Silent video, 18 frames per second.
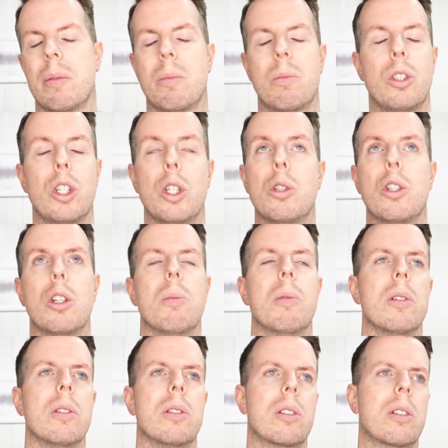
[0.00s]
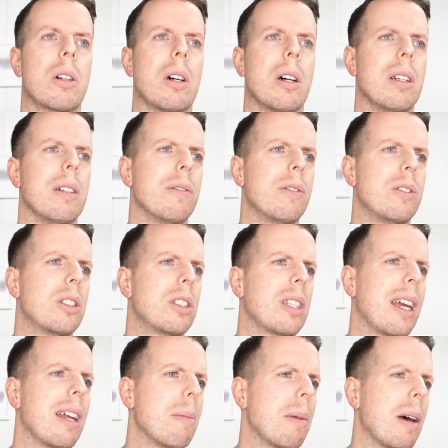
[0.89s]
YouTubers kind of
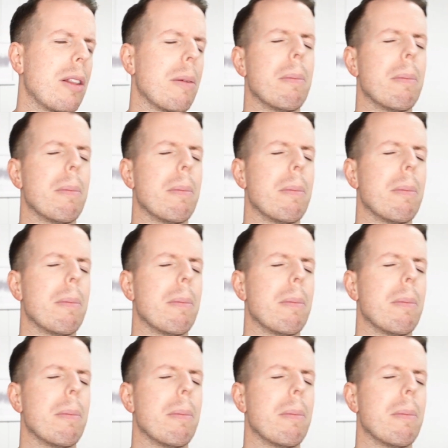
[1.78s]
saying about